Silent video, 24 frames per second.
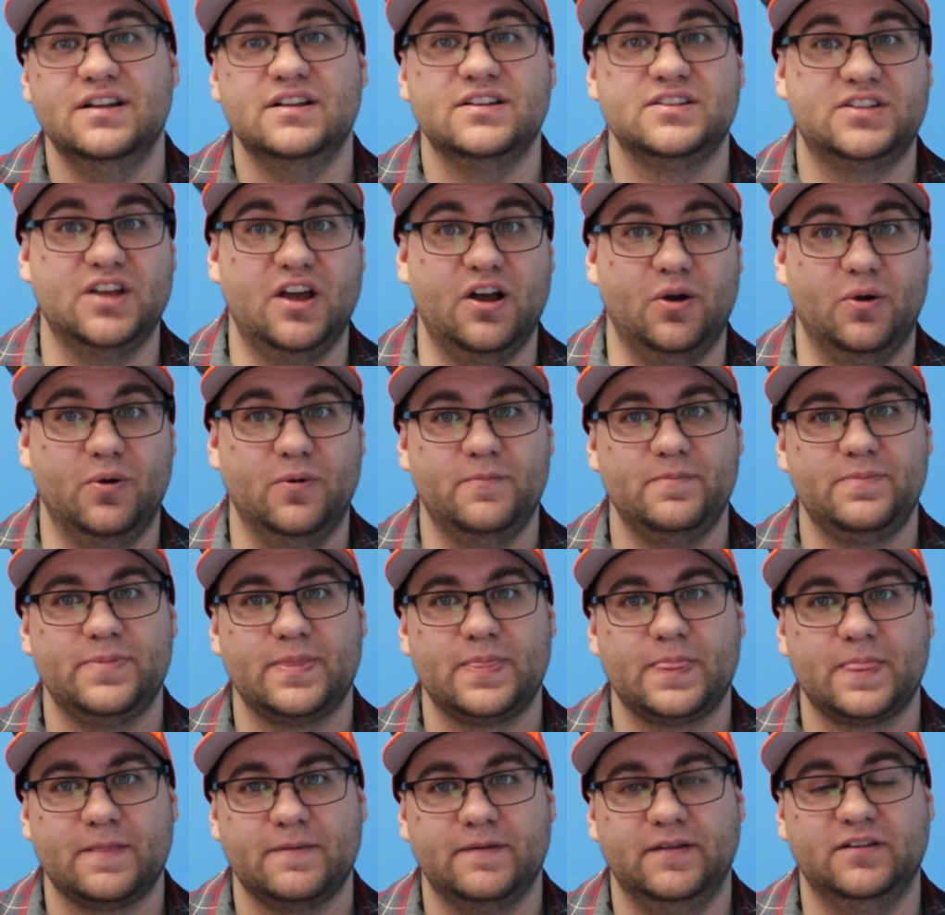So,
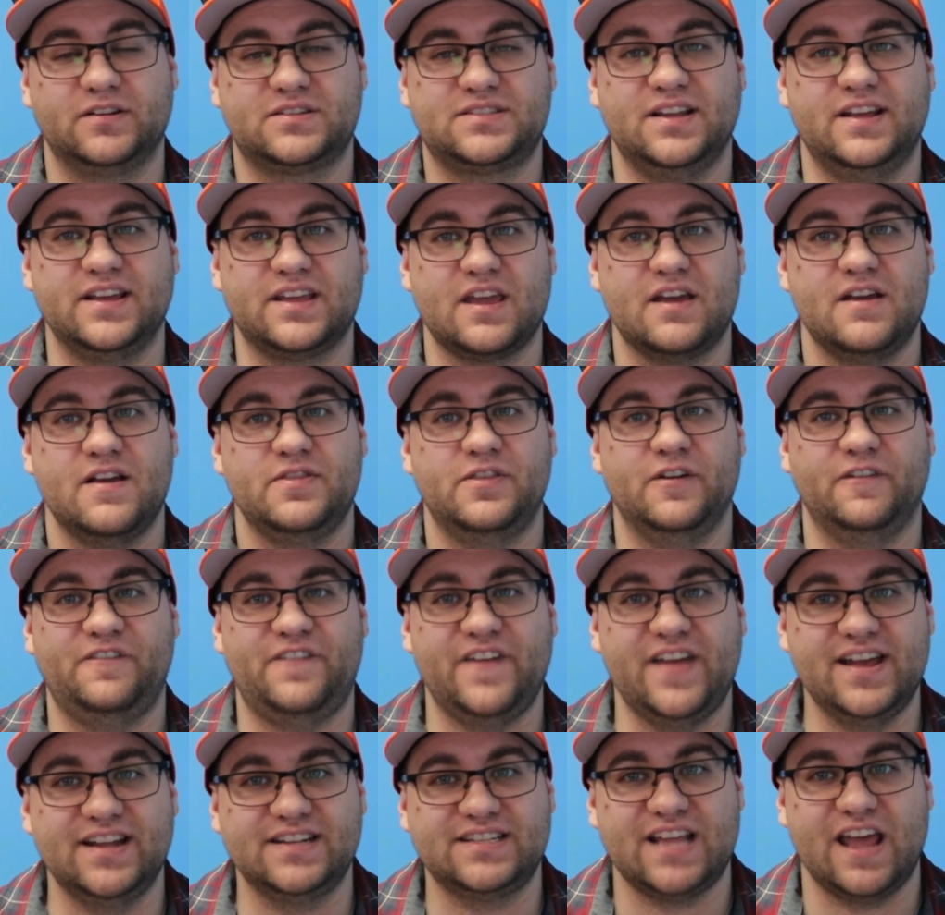it looks like the
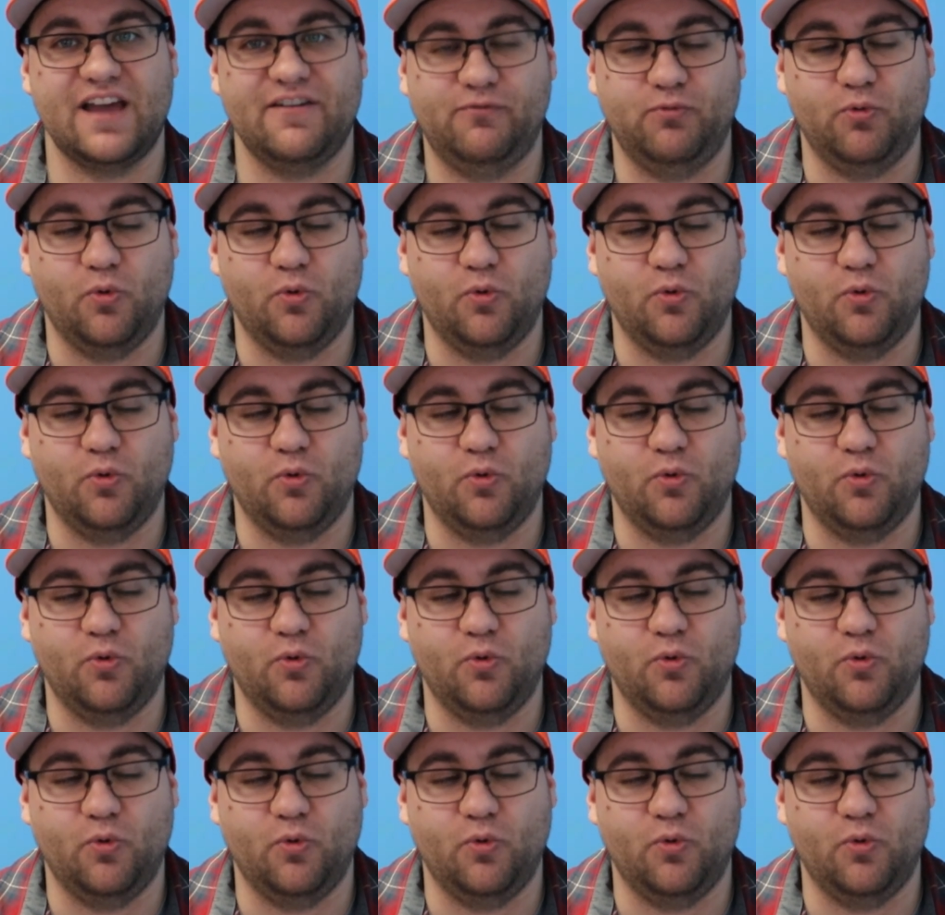fans have